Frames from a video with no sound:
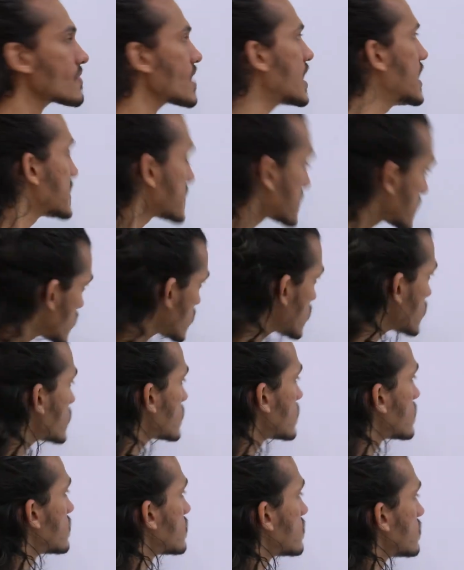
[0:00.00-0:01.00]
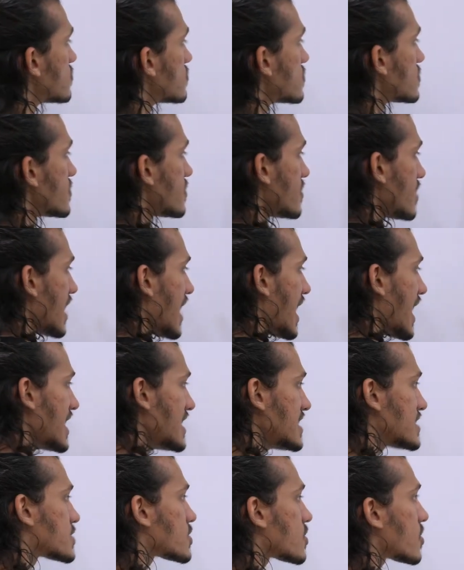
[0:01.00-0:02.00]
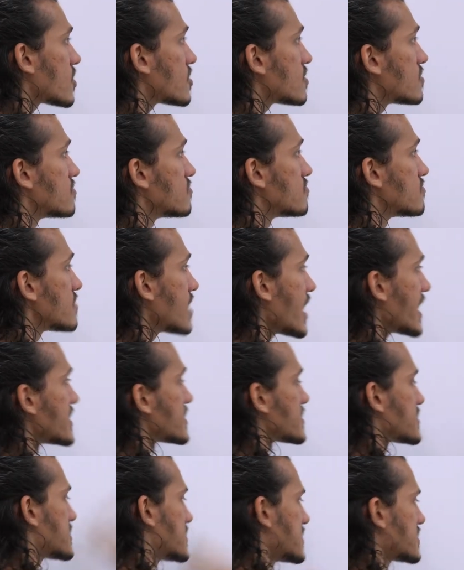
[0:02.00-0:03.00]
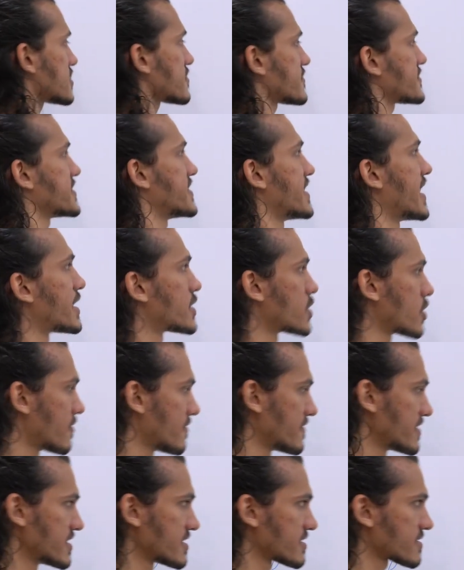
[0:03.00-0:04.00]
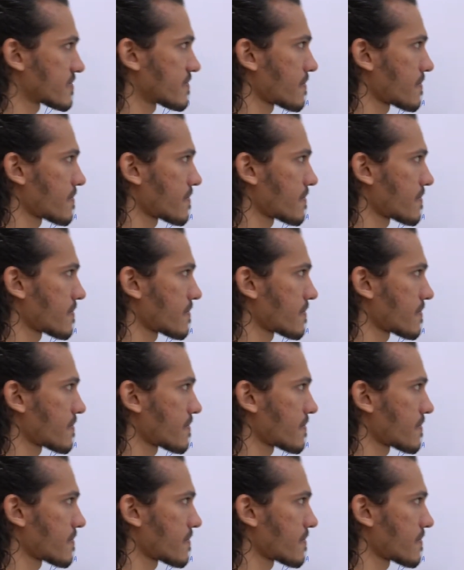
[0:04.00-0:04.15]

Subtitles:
So I'll draw another set of scenario over here